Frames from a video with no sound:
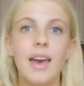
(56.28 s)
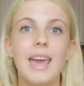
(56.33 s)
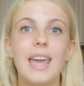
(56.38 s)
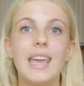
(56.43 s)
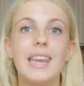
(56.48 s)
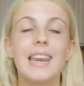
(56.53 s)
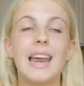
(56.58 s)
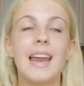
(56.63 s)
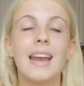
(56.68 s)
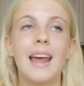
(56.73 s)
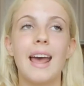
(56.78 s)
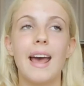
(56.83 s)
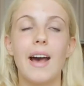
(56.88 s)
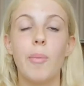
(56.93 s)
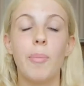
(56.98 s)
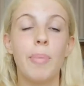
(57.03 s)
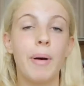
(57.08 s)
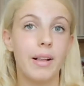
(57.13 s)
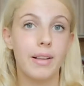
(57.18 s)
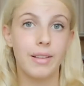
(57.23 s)
it can
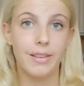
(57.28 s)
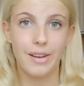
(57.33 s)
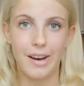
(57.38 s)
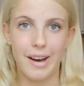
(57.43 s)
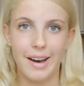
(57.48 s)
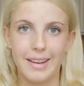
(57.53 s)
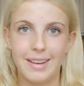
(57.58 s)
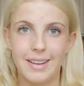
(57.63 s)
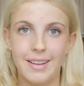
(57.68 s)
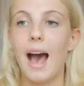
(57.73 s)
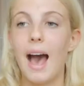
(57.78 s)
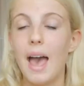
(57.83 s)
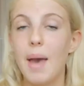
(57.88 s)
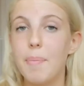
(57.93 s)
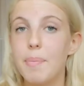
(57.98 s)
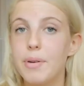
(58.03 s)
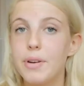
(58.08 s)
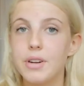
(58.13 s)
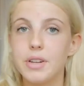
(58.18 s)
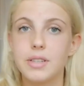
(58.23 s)
help a lot. I
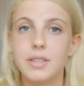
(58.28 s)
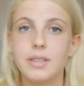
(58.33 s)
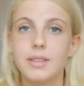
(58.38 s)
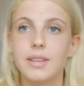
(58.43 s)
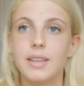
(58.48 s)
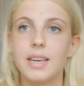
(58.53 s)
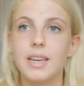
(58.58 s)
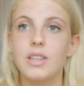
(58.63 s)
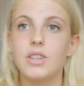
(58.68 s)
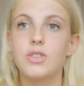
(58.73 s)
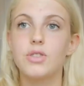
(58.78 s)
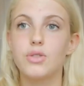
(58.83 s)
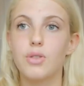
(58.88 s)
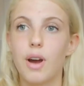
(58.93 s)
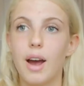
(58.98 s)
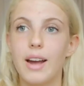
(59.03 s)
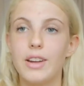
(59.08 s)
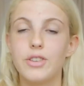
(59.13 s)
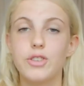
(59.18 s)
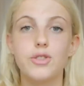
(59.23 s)
personally
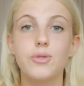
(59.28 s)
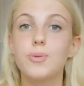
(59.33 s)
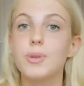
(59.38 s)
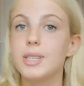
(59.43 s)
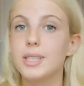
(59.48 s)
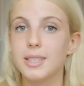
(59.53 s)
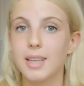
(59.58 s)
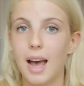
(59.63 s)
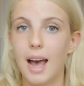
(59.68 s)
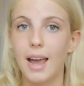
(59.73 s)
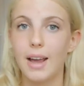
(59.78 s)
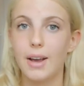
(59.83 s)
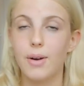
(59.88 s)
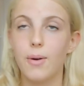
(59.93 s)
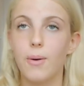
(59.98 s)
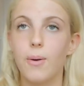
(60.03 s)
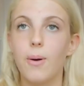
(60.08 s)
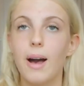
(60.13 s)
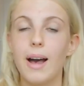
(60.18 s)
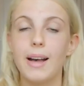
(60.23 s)
try to
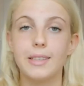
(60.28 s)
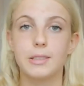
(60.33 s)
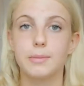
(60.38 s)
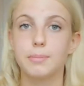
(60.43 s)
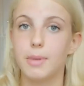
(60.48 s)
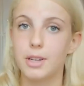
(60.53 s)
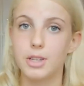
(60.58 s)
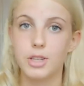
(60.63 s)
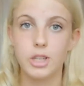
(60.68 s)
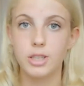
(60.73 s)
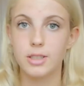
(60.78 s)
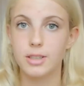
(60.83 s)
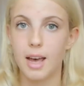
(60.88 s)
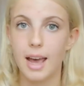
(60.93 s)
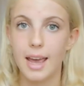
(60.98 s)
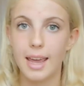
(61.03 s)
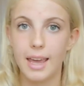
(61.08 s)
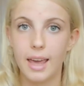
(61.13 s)
recycle as much as I